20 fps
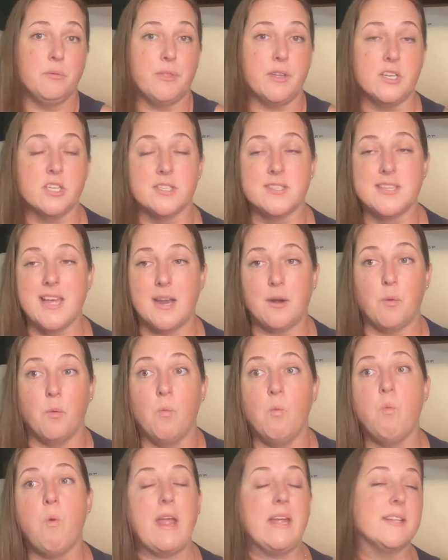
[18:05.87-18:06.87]
They just had to
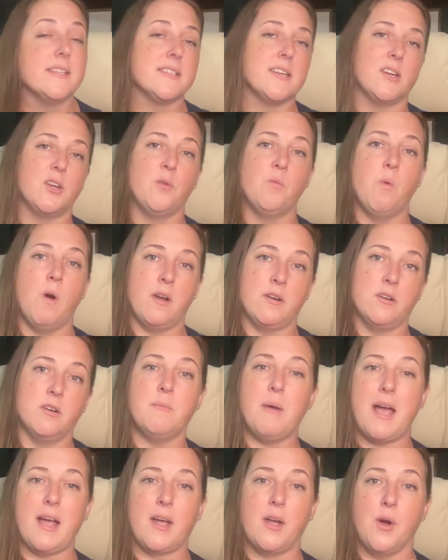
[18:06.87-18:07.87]
wait until you wandered
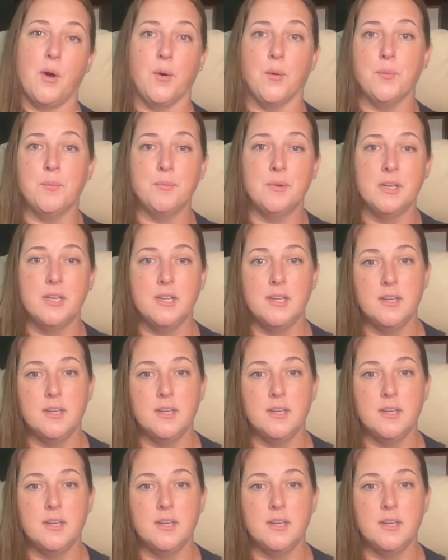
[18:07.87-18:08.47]
back home.